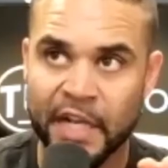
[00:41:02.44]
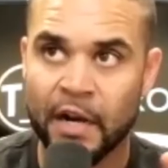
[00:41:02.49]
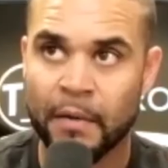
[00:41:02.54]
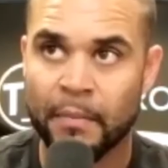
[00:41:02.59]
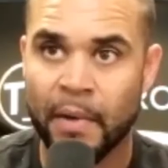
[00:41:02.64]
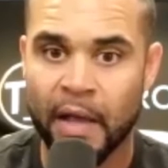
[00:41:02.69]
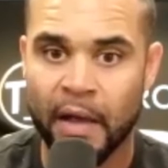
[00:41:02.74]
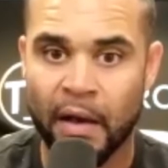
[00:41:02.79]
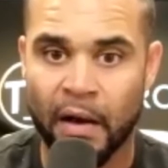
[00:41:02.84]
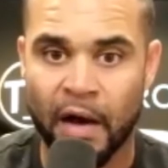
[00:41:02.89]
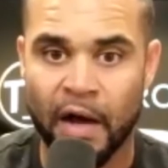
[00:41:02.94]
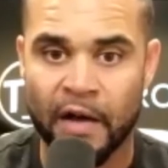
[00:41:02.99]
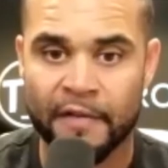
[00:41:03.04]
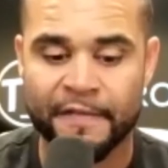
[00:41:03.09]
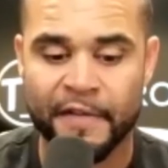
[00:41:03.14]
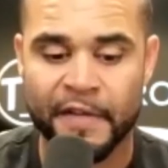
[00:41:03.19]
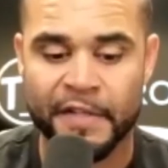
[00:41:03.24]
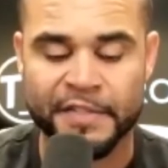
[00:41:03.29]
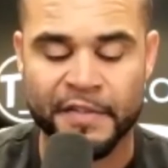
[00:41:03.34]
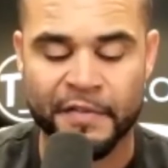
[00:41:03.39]
of my
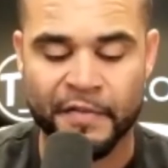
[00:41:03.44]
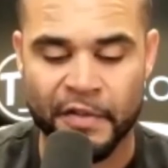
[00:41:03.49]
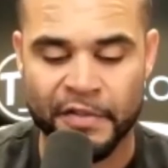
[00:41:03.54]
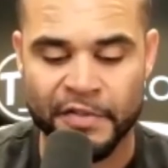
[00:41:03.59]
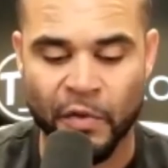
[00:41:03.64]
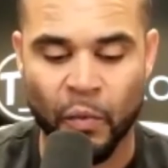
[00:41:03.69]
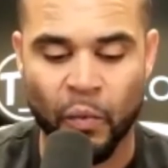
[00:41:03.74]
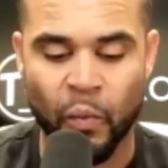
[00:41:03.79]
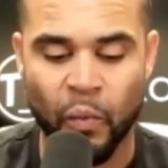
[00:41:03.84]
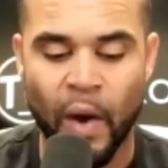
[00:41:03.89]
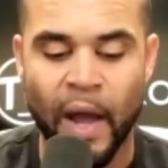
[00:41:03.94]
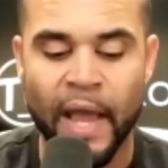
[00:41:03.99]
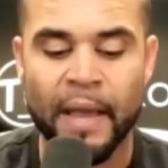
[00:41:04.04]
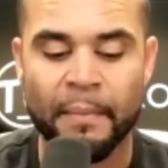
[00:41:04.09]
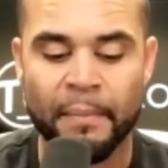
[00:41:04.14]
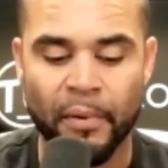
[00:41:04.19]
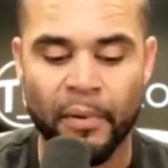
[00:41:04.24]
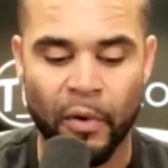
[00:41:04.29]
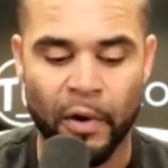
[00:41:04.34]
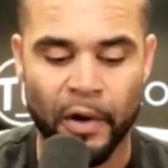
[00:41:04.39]
office, there's a
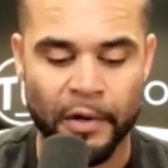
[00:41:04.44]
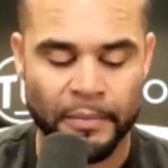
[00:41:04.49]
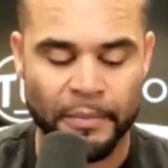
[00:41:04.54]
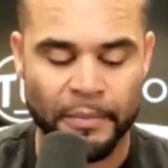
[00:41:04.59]
whiteboard.